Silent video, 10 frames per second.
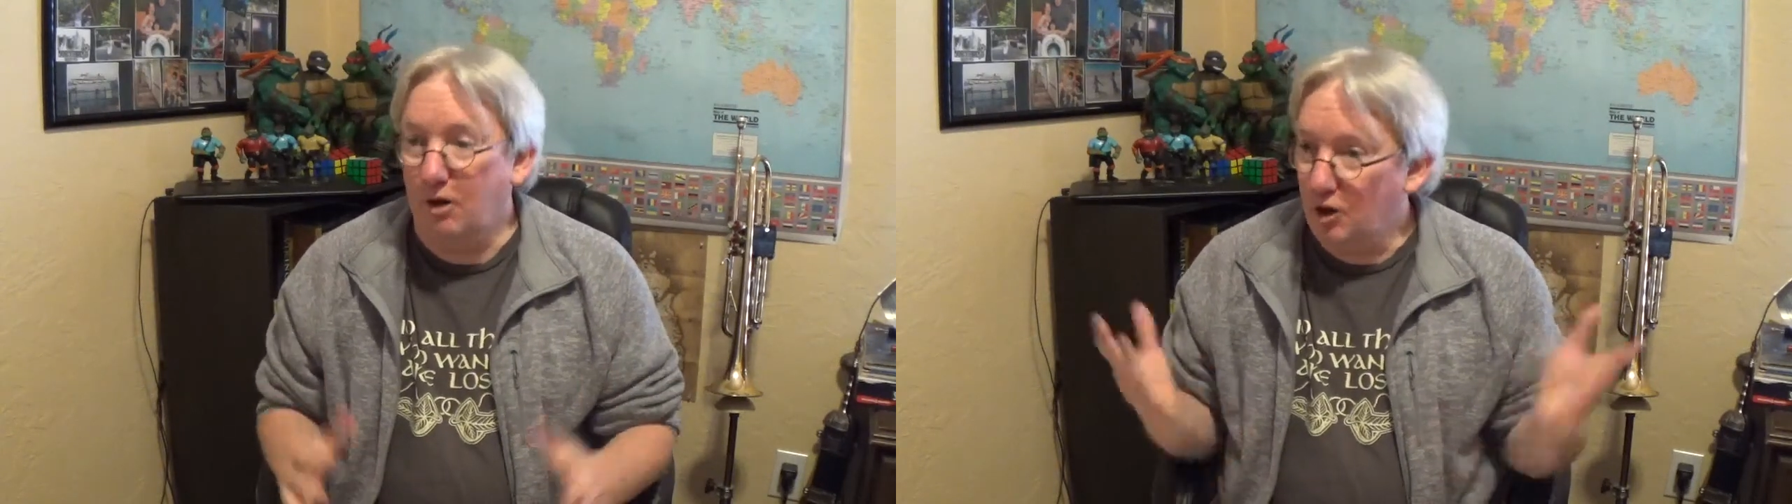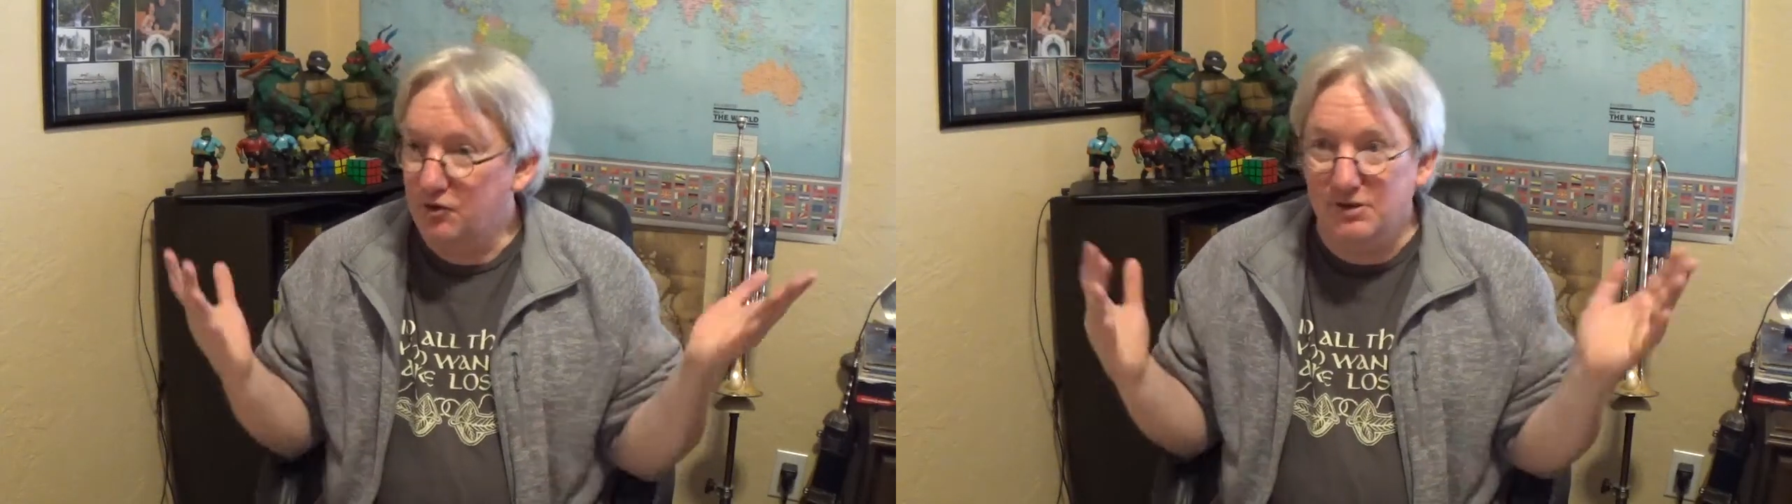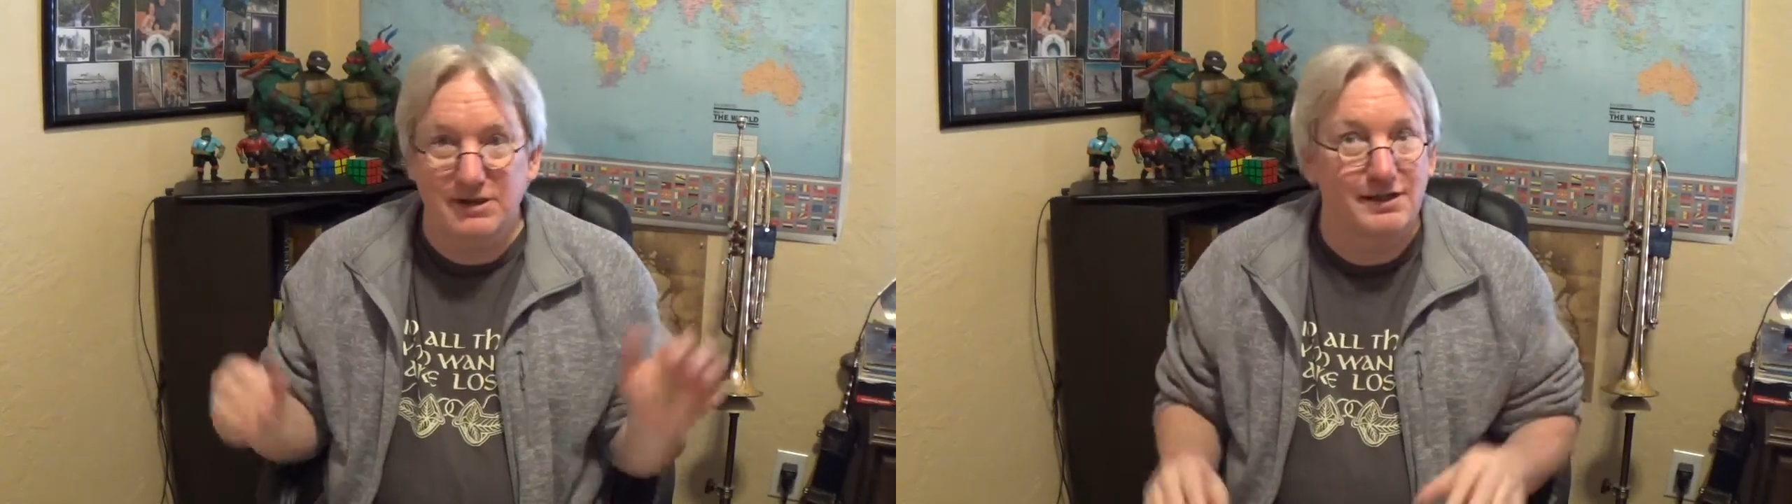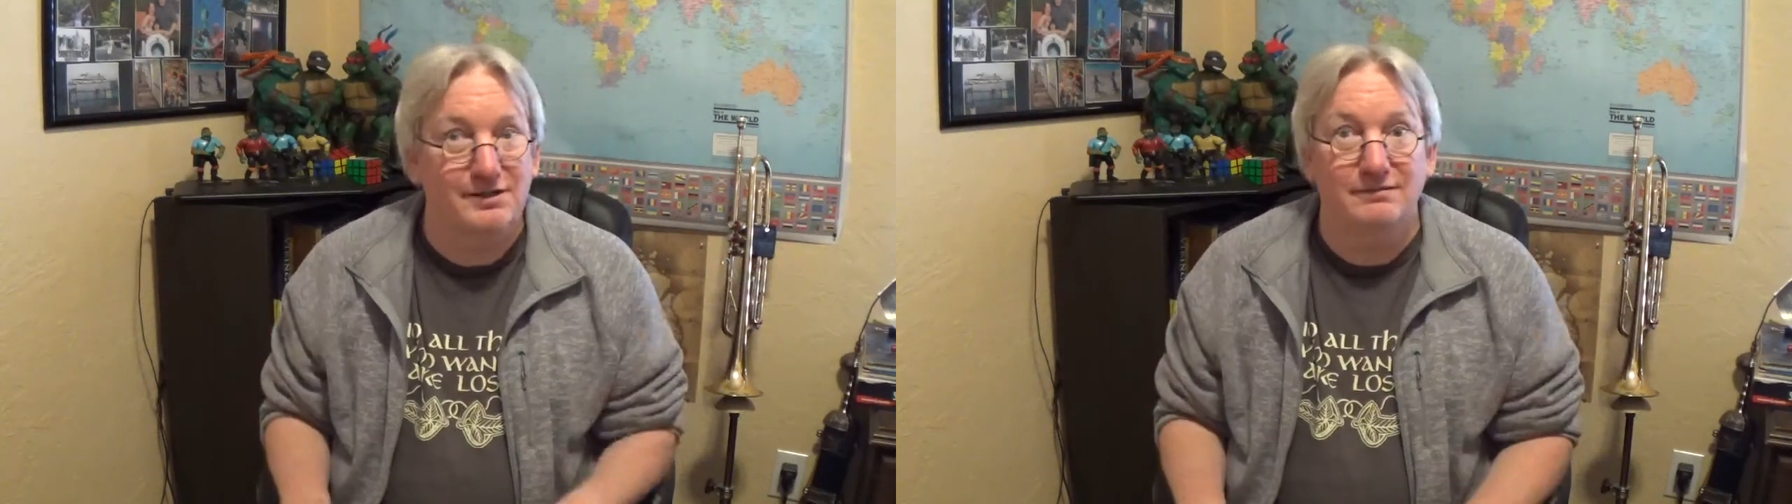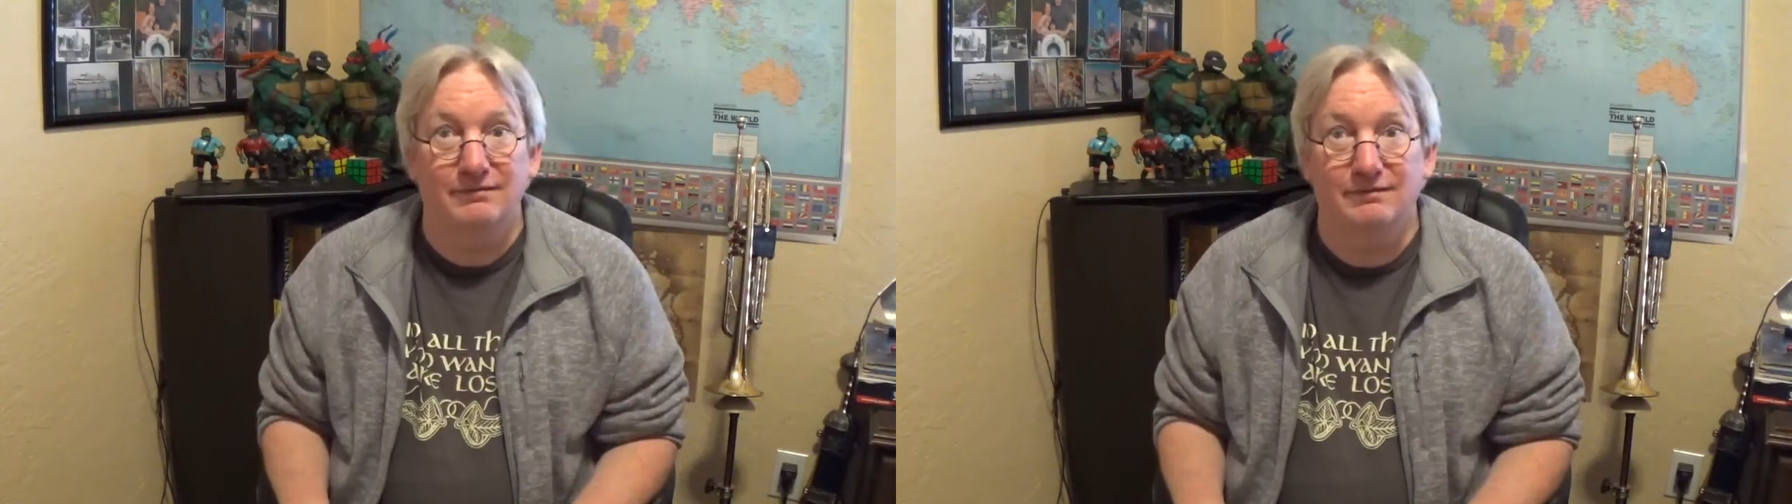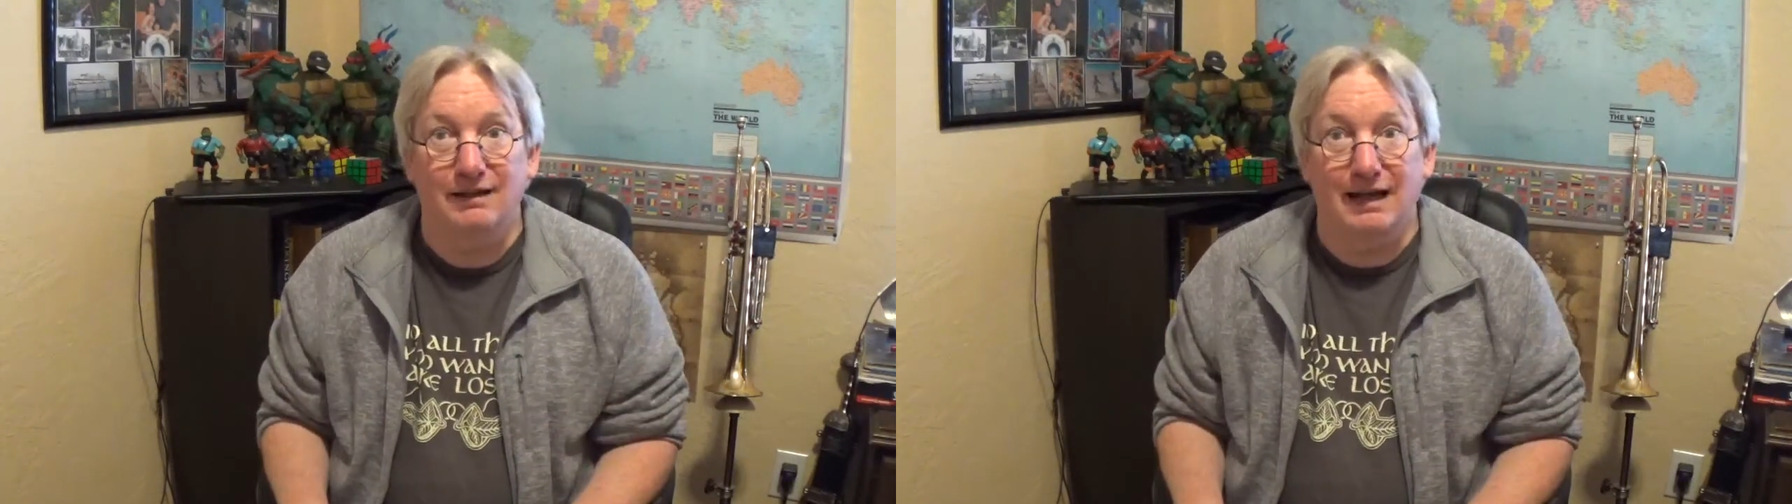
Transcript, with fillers: Hercules says,